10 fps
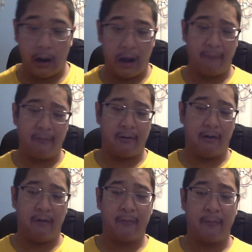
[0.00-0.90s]
I would
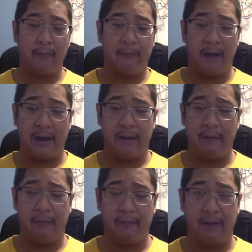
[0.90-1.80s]
also provide
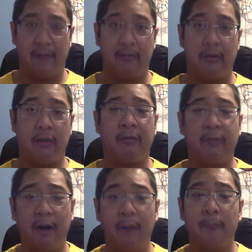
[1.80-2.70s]
you with
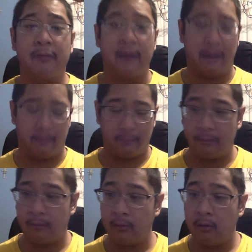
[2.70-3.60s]
some
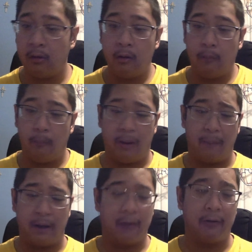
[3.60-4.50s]
tips, but I'm
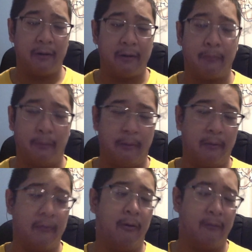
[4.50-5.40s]
not going to
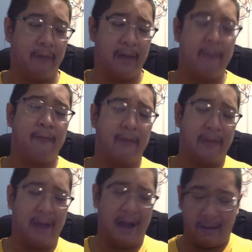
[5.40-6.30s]
spoil the whole game for you
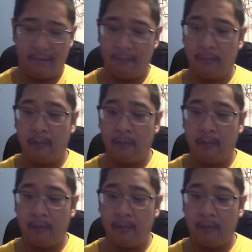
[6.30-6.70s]
guys.